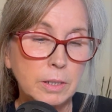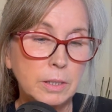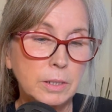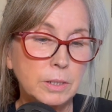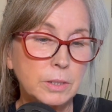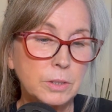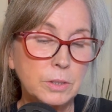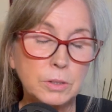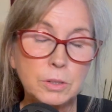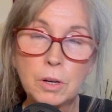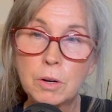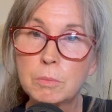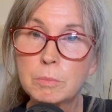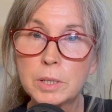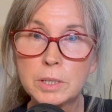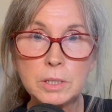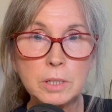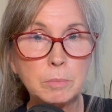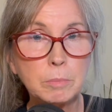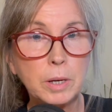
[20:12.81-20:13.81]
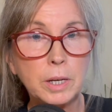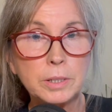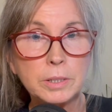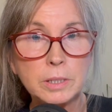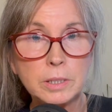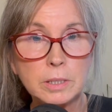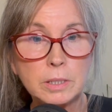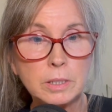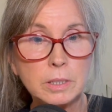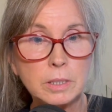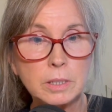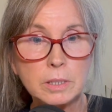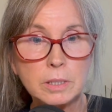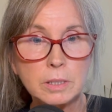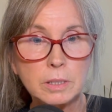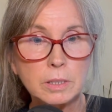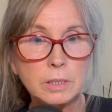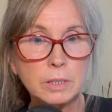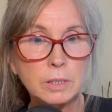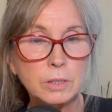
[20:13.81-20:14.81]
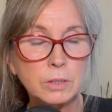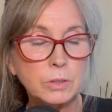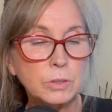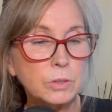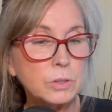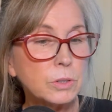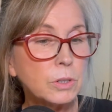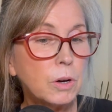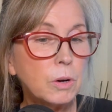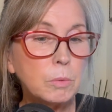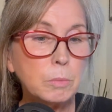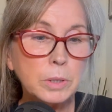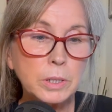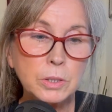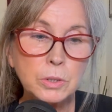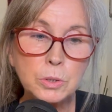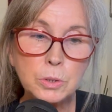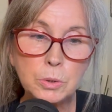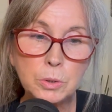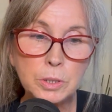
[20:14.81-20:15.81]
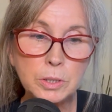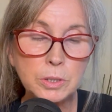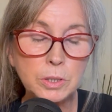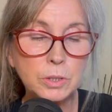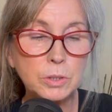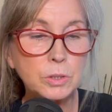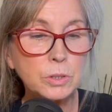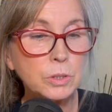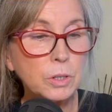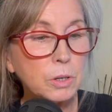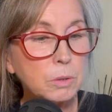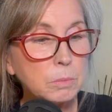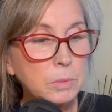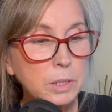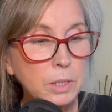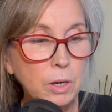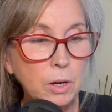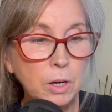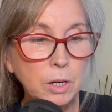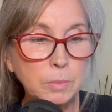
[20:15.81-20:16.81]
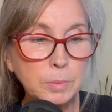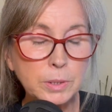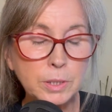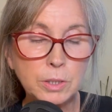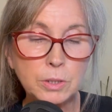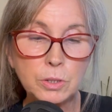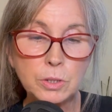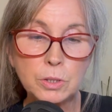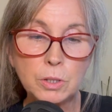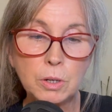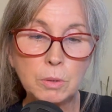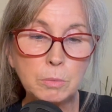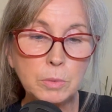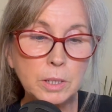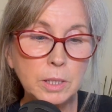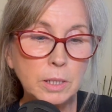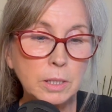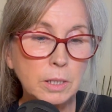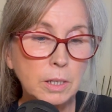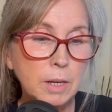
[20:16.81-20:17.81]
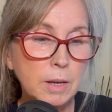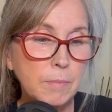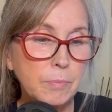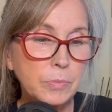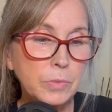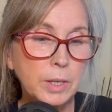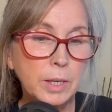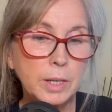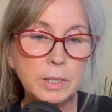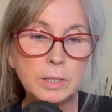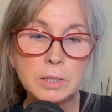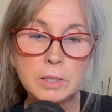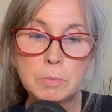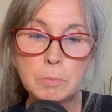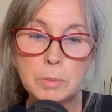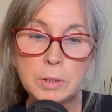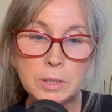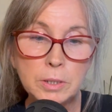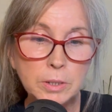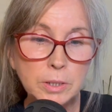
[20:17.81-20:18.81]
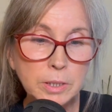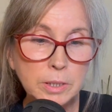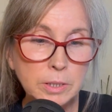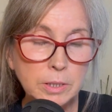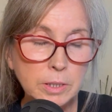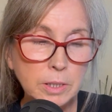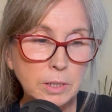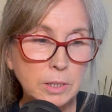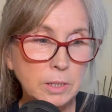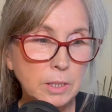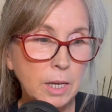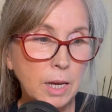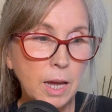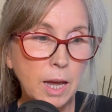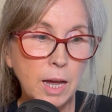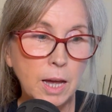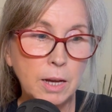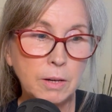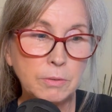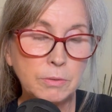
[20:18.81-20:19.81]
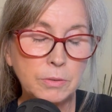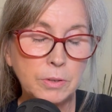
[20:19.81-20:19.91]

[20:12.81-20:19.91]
so much abundance, so many choices, so many options, so many experiences to have.